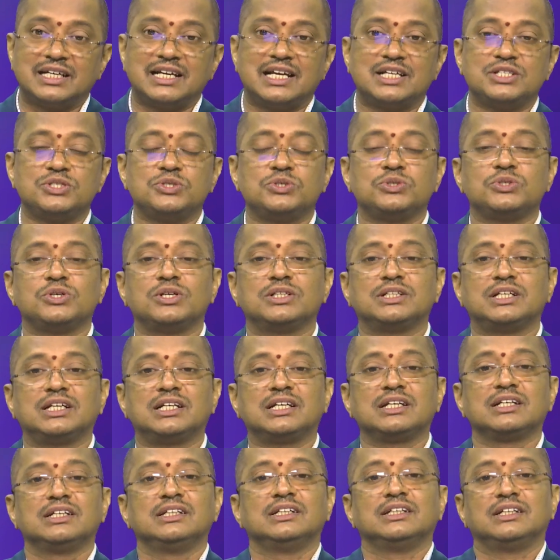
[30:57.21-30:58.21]
As you know that
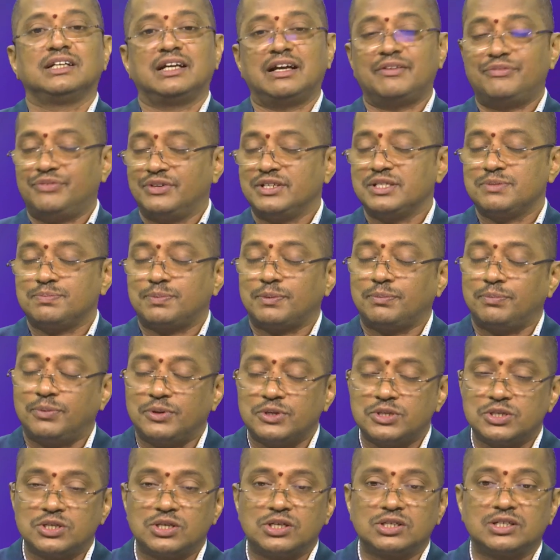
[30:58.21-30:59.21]
F is
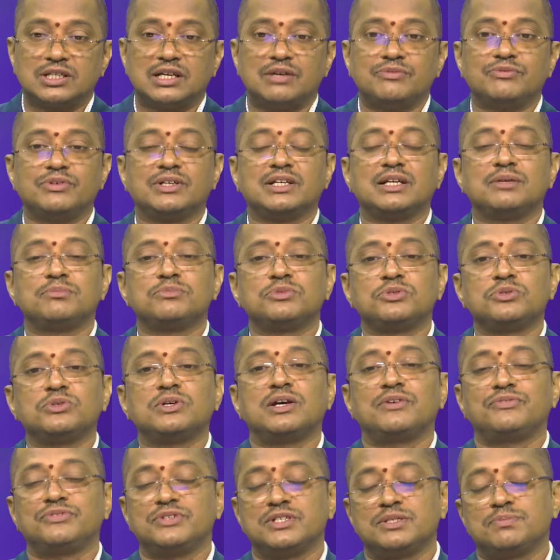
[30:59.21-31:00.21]
proportional to M1, M2,
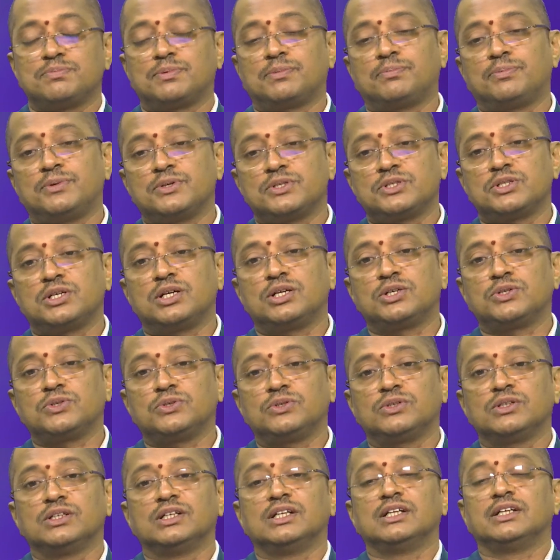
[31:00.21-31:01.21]
F is proportional
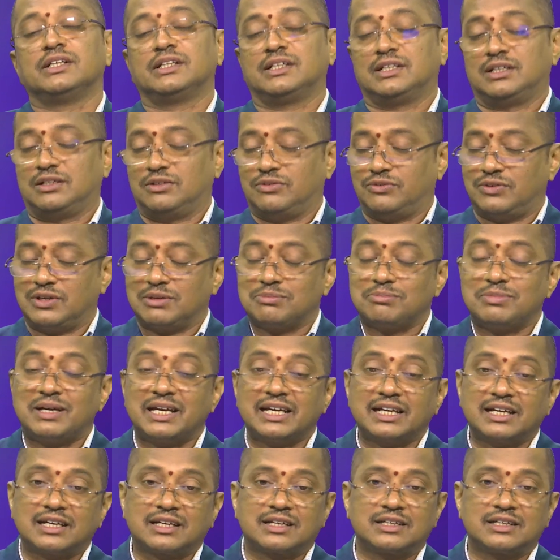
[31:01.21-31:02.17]
to 1 by